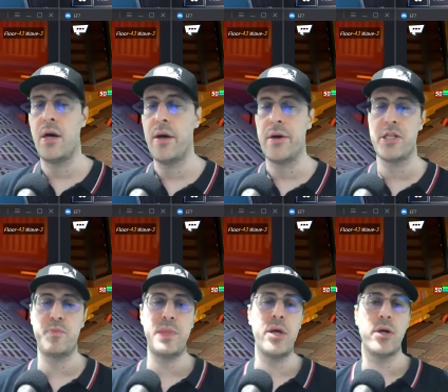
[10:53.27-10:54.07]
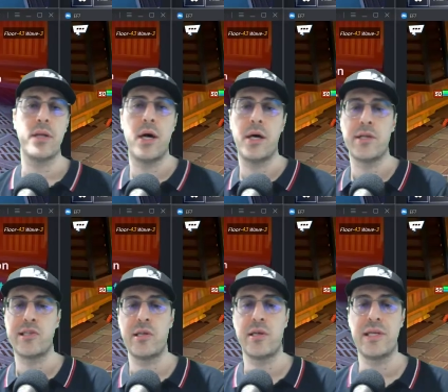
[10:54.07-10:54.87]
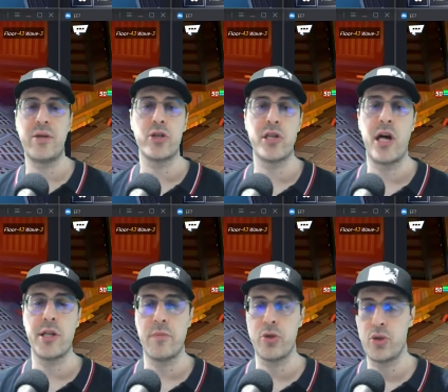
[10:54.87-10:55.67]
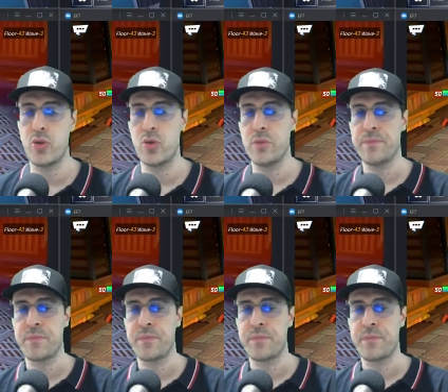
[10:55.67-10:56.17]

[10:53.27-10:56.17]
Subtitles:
Speed on gear slot number 2.